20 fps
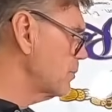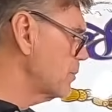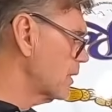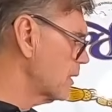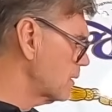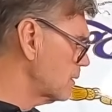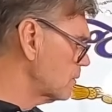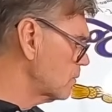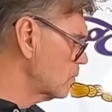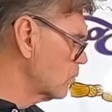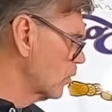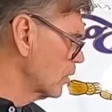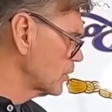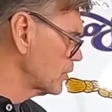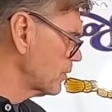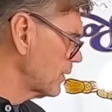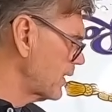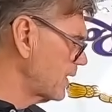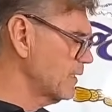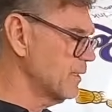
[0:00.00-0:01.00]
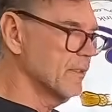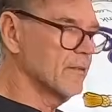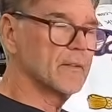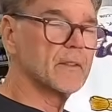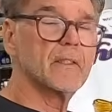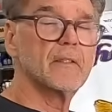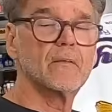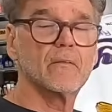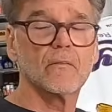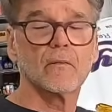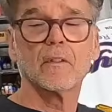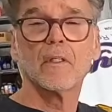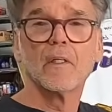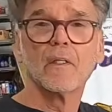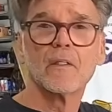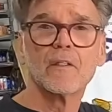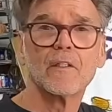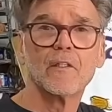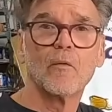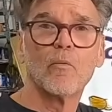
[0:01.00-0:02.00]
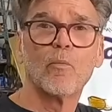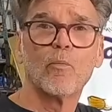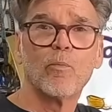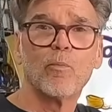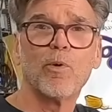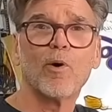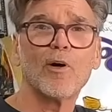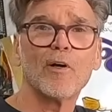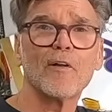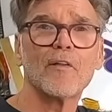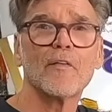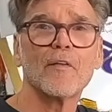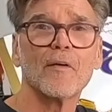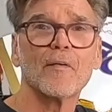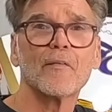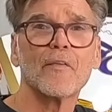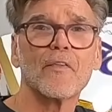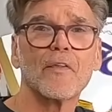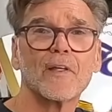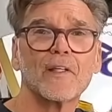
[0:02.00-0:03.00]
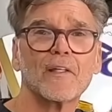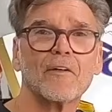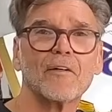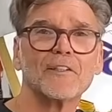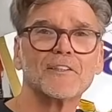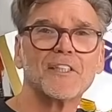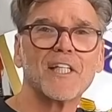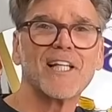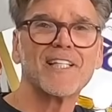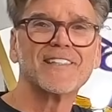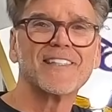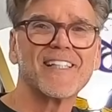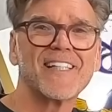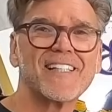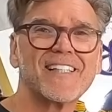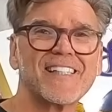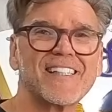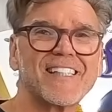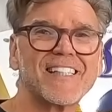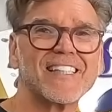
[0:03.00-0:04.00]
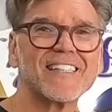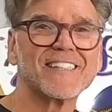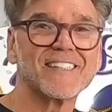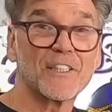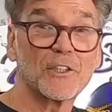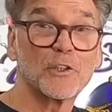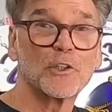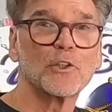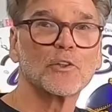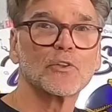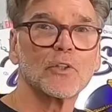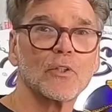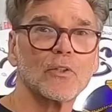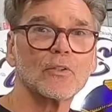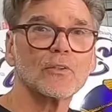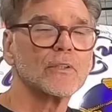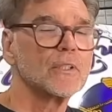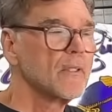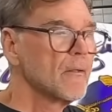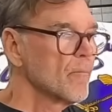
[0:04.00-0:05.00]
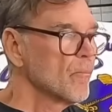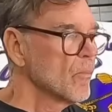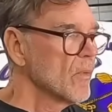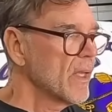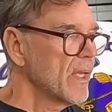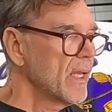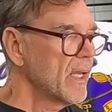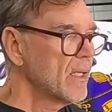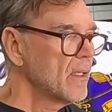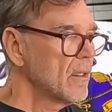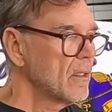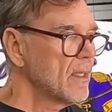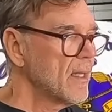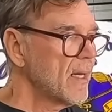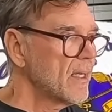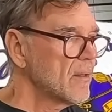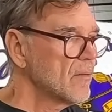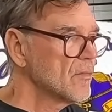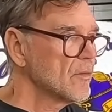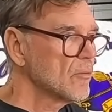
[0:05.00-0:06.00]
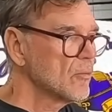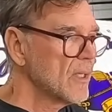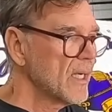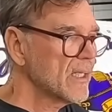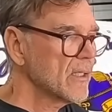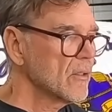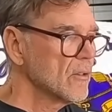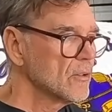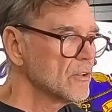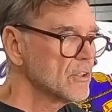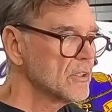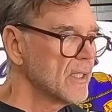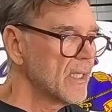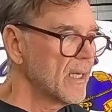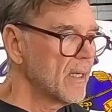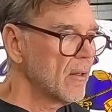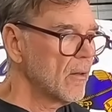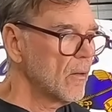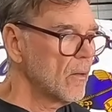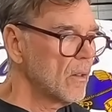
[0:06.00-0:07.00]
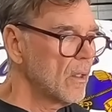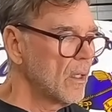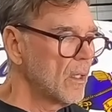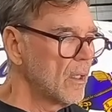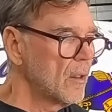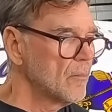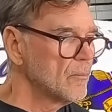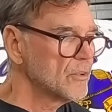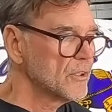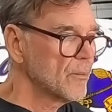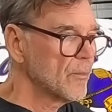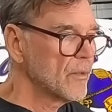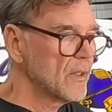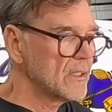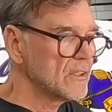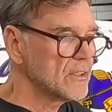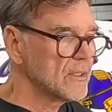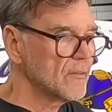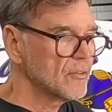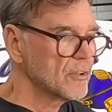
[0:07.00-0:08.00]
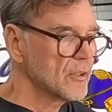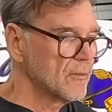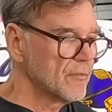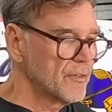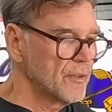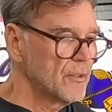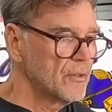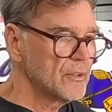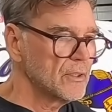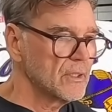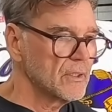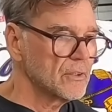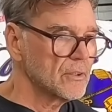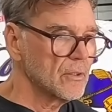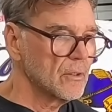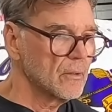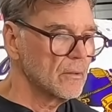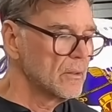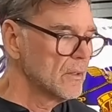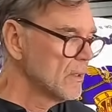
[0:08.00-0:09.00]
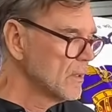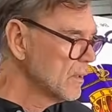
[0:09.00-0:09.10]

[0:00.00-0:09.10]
but we're trying to, you know, part of the thing, you know, Jay's 86 years old, and a lot of the records now, some of that stuff's confusing. So